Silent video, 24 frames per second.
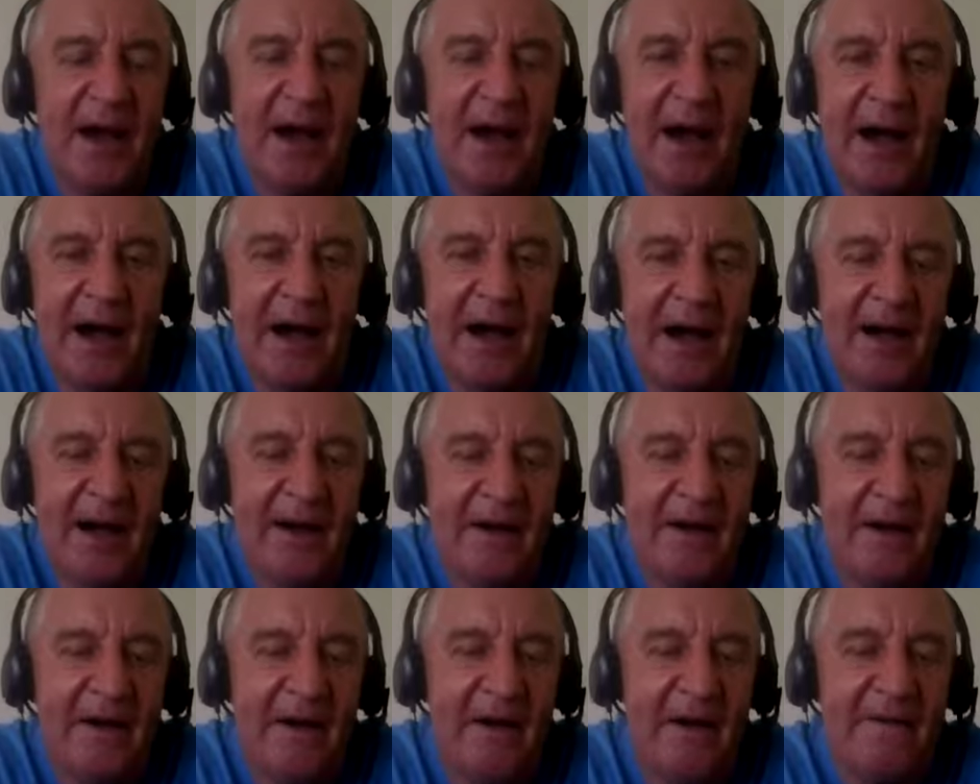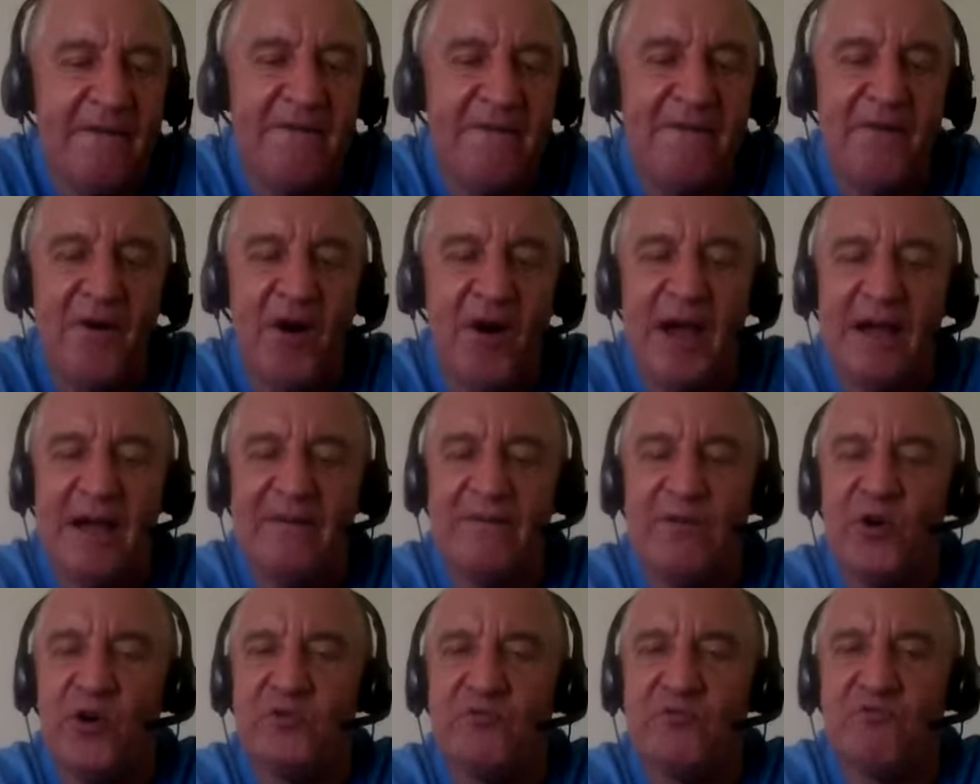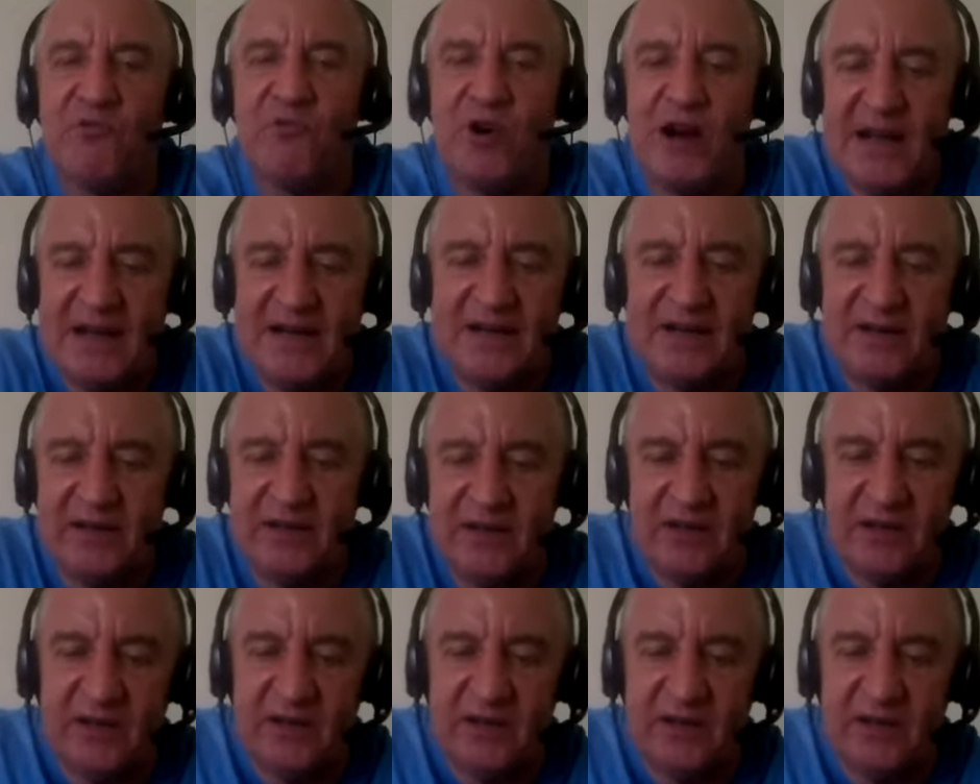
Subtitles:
5 on Red,